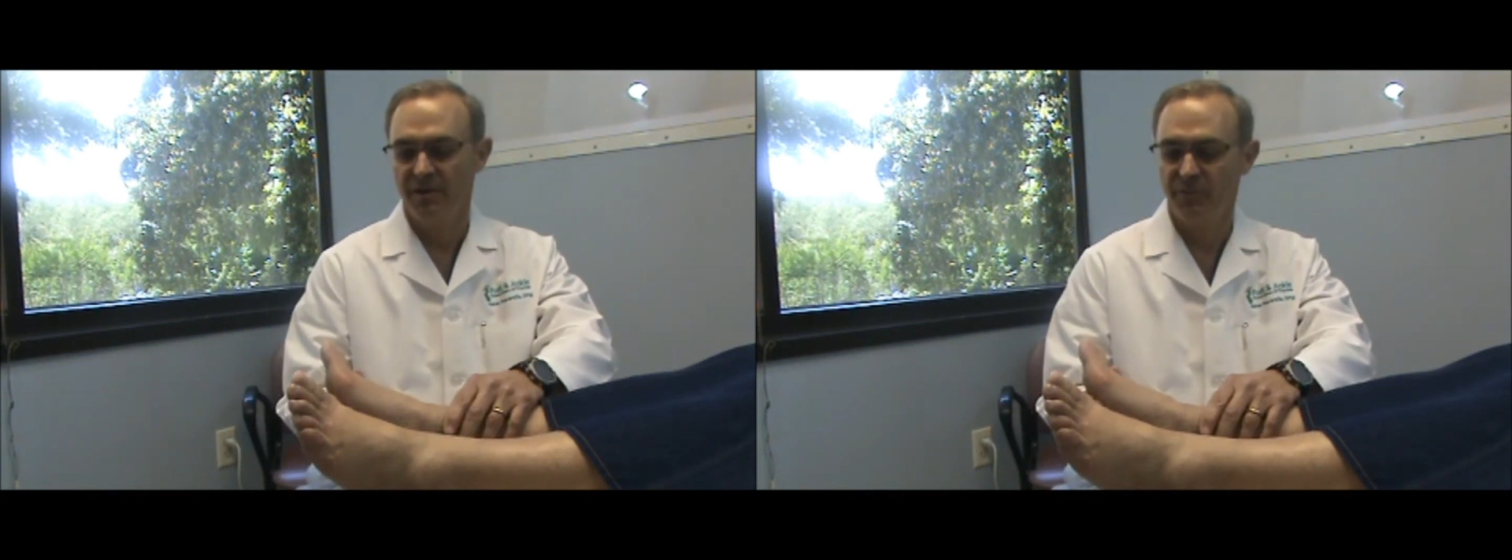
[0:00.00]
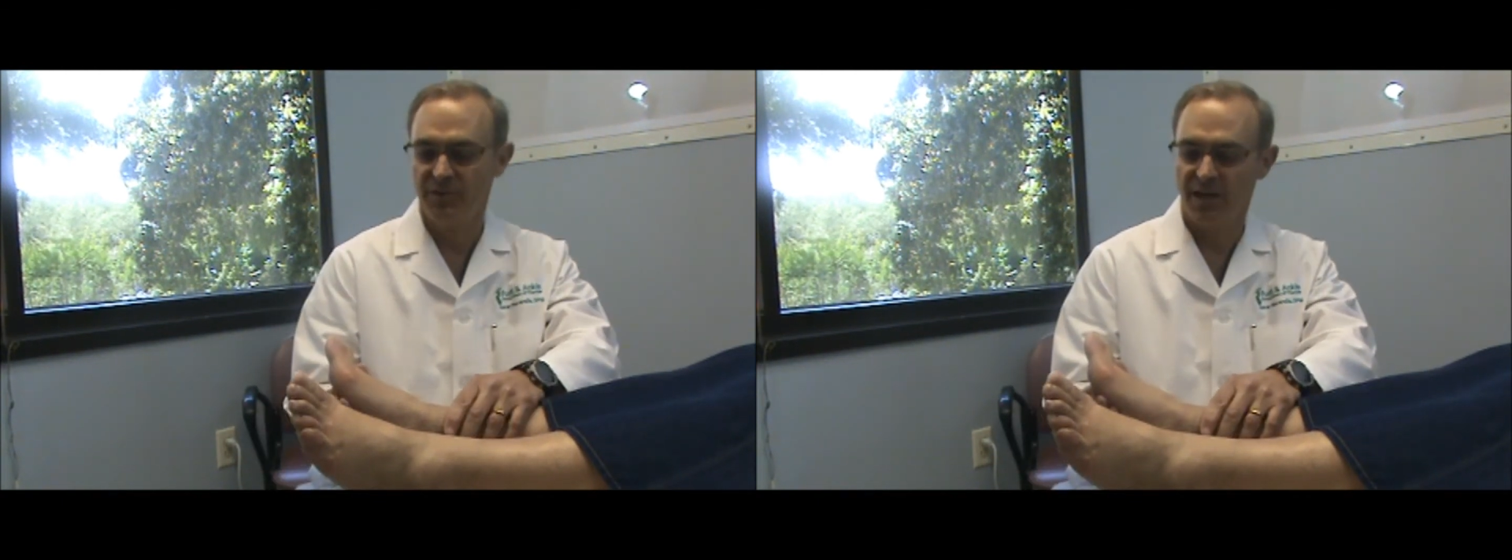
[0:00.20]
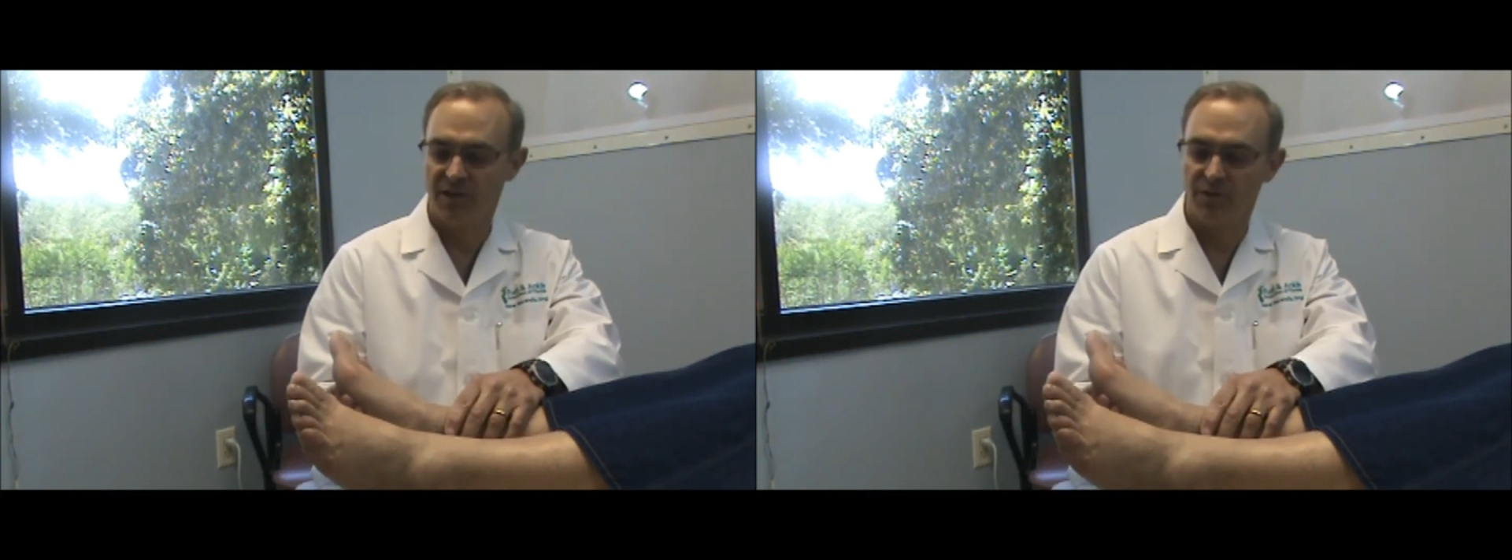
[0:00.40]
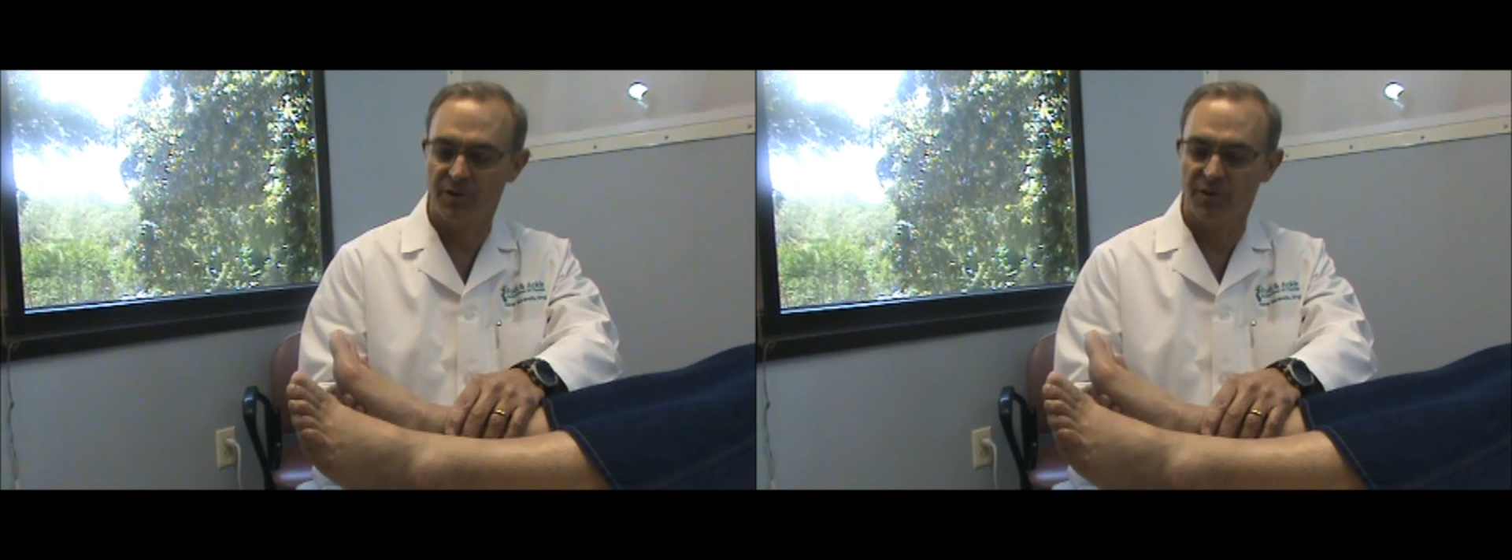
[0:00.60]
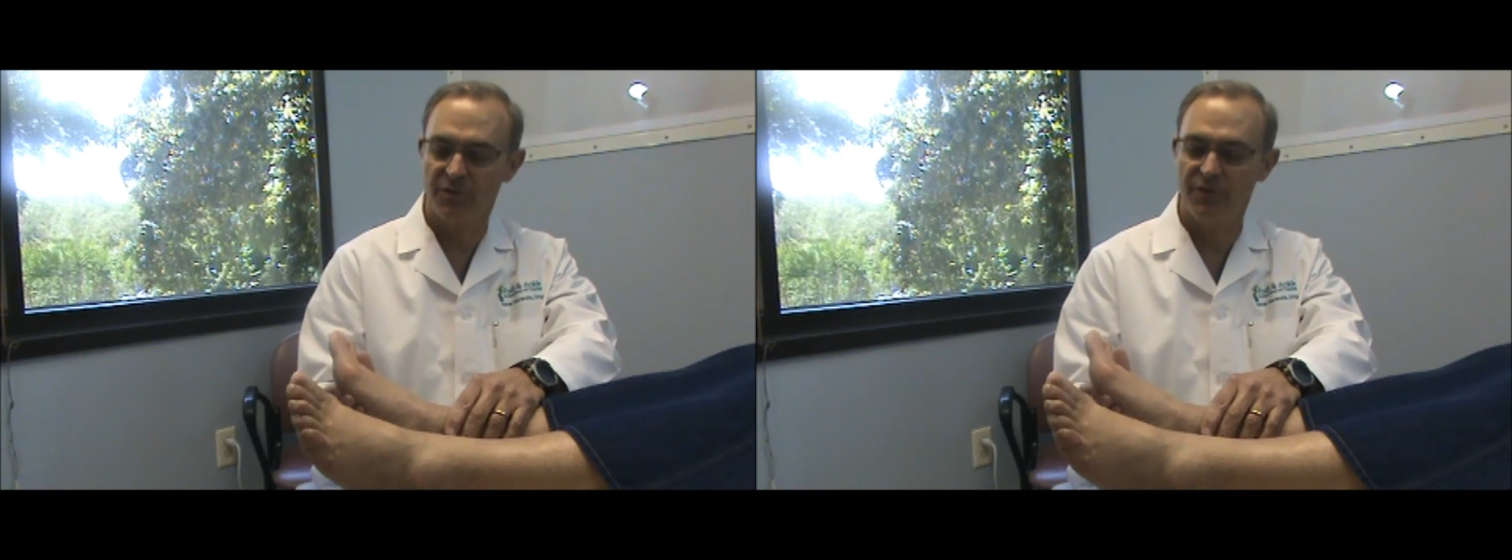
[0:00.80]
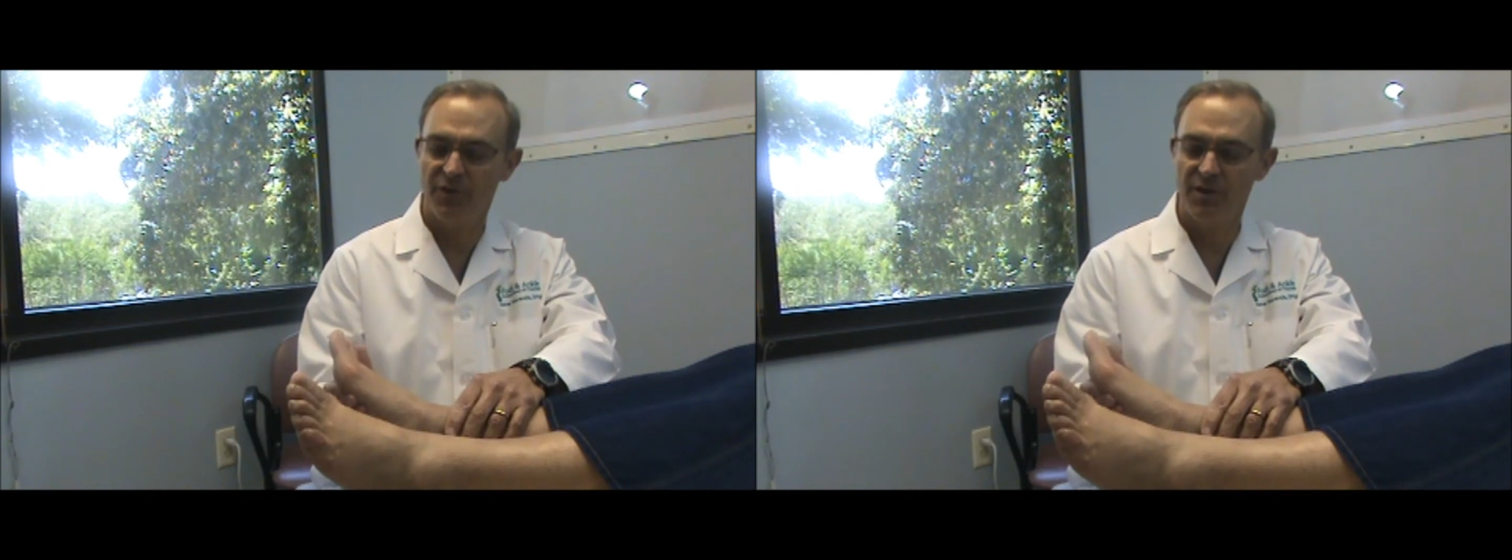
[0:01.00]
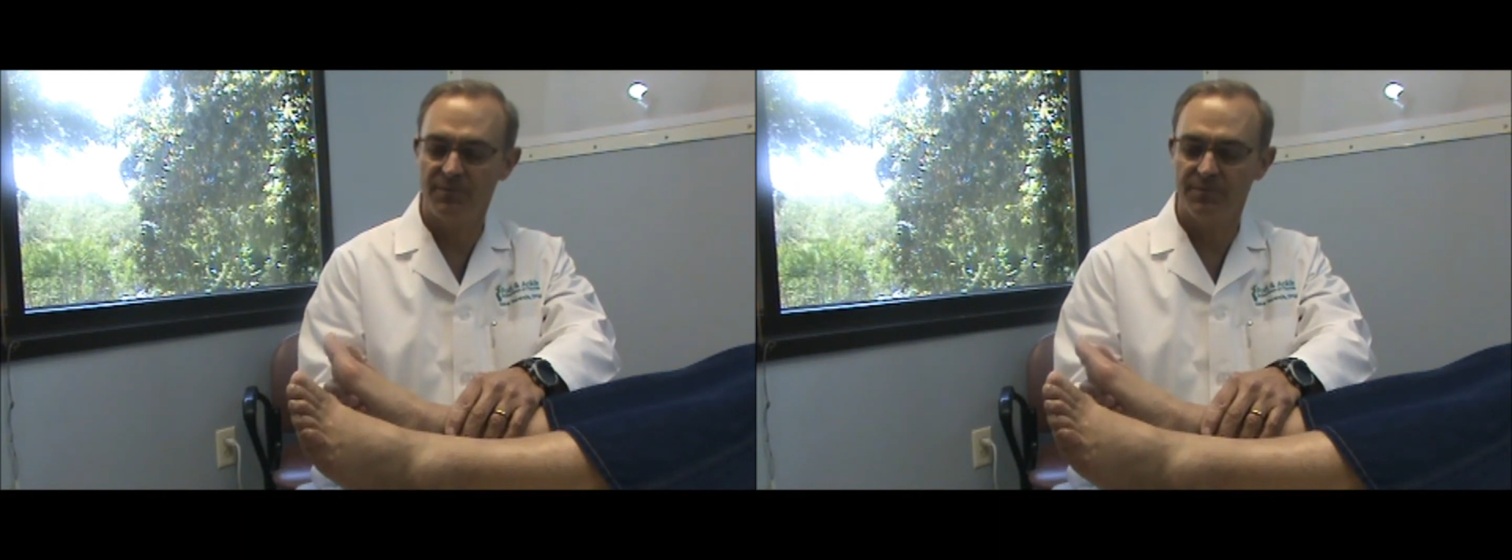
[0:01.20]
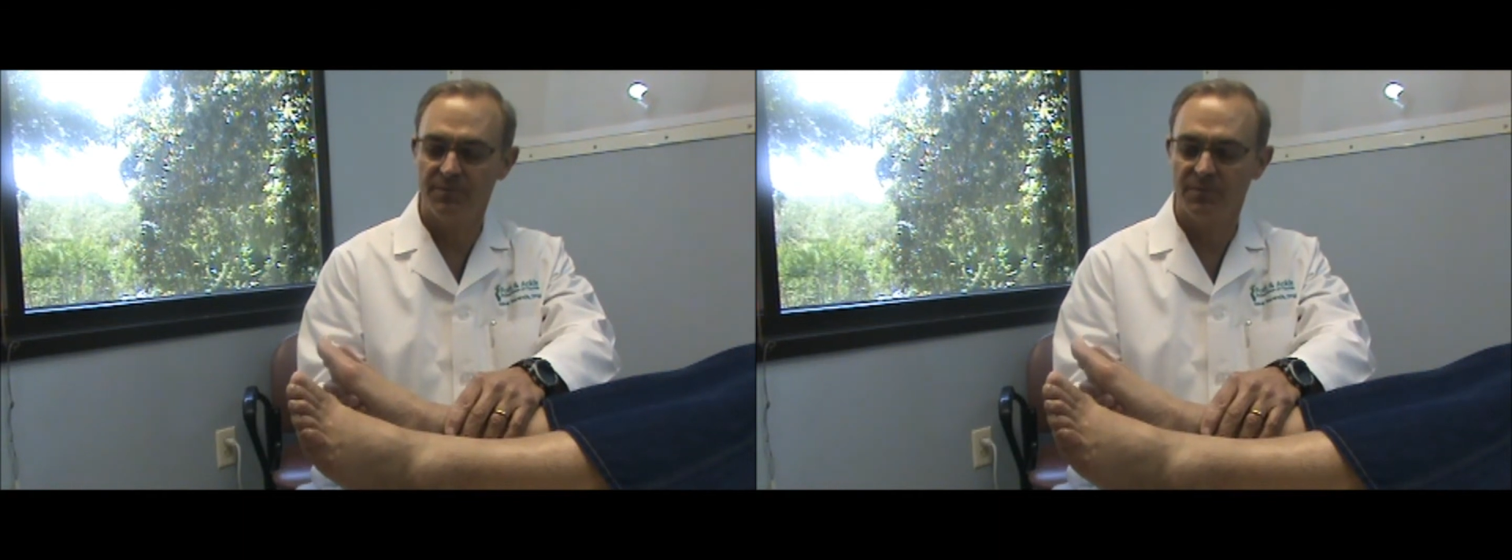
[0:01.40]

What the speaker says: If we take a look at her foot,